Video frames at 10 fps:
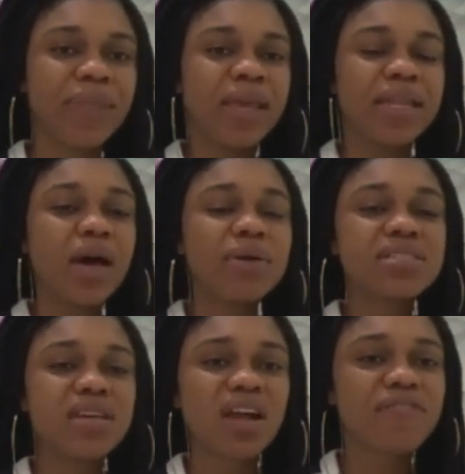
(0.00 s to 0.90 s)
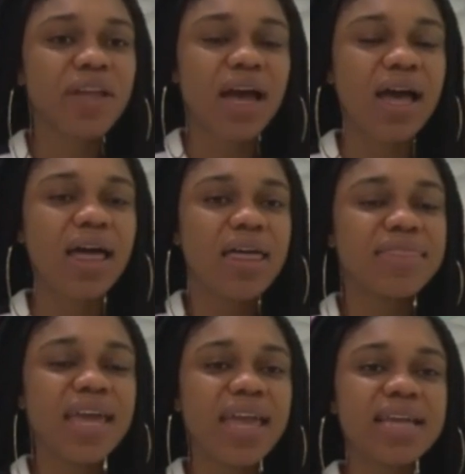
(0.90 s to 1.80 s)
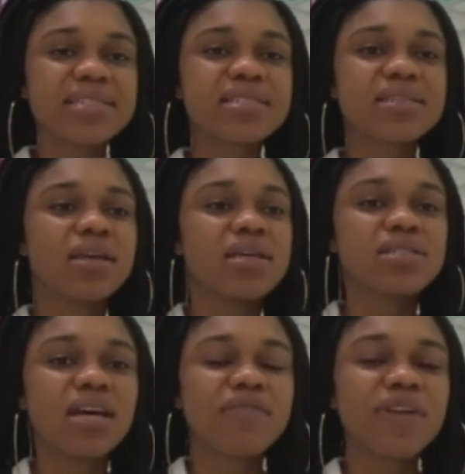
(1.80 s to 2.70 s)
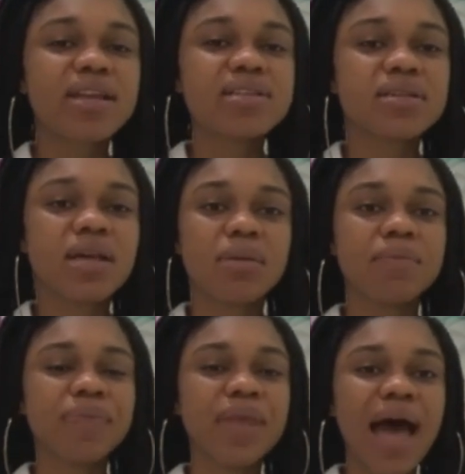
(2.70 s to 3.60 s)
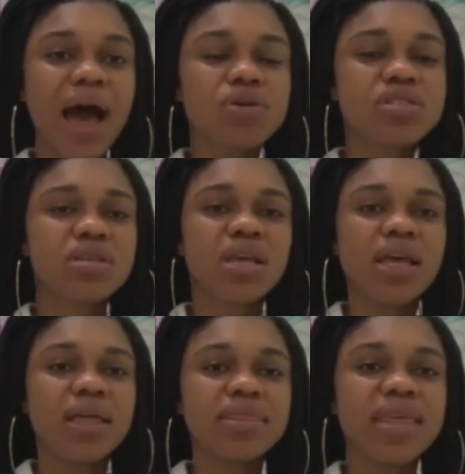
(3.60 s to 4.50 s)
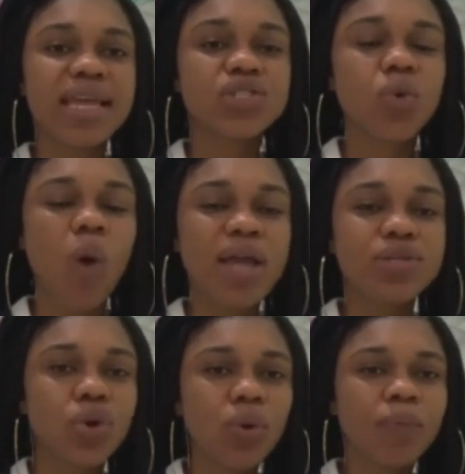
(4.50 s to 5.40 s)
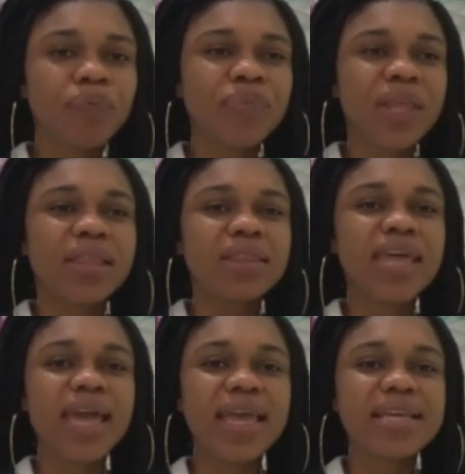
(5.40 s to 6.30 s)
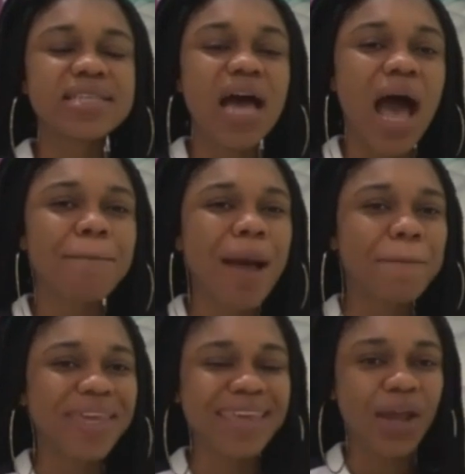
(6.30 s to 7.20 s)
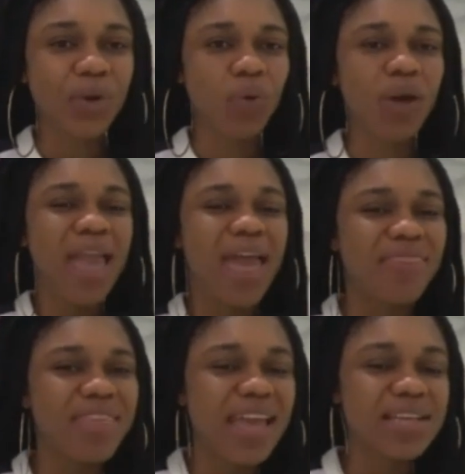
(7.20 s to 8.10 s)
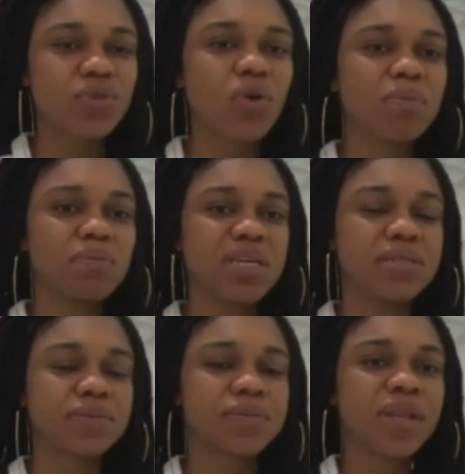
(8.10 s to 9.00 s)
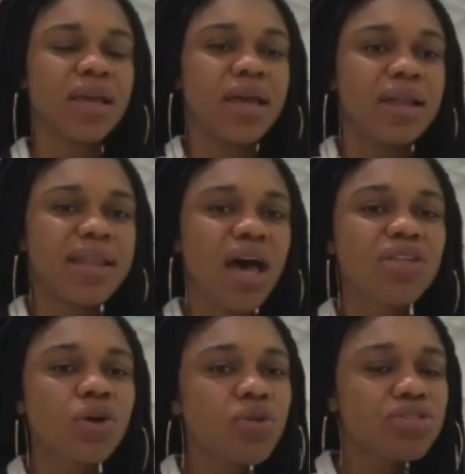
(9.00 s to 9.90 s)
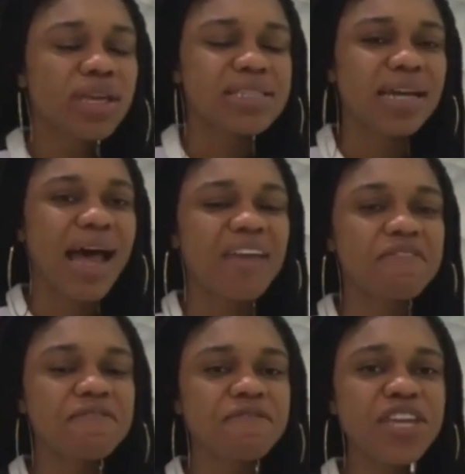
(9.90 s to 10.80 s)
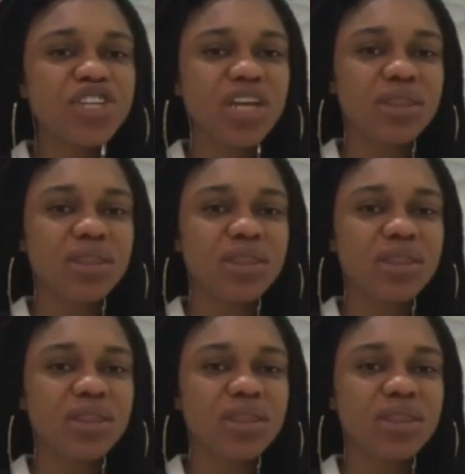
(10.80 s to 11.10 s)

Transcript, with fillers: Now, in South Africa, there is South African um, house, there is Kwaito, there is amapiano, and there is Gqom beat. Now, the good thing is that I featured the